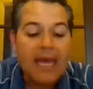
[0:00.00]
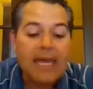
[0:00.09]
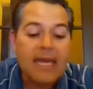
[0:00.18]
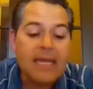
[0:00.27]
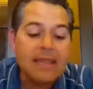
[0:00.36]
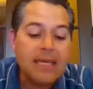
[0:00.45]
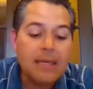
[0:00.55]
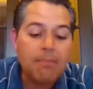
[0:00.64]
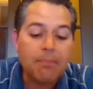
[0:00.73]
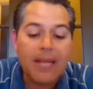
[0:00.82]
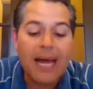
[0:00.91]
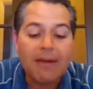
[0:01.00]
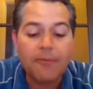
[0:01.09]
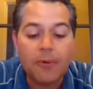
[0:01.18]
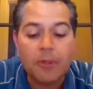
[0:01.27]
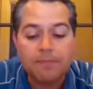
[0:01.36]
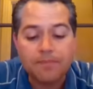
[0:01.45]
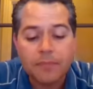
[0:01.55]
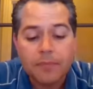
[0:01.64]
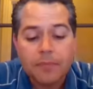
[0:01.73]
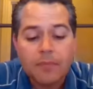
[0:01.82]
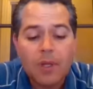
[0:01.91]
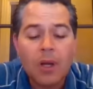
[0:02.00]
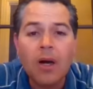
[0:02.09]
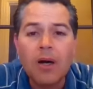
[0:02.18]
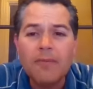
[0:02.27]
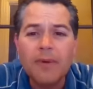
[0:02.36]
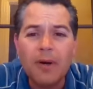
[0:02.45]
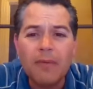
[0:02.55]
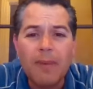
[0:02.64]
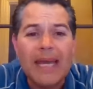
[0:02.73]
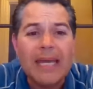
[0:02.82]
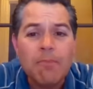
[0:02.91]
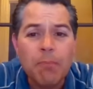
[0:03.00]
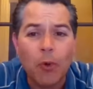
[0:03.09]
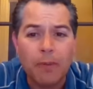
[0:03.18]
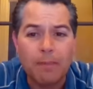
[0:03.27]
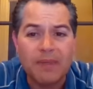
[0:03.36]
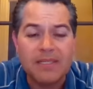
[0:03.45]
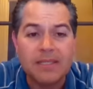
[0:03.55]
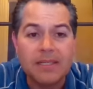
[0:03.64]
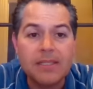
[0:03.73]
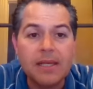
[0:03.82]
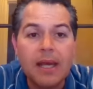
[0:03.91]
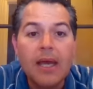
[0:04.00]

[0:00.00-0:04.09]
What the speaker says: In the platform of my import business,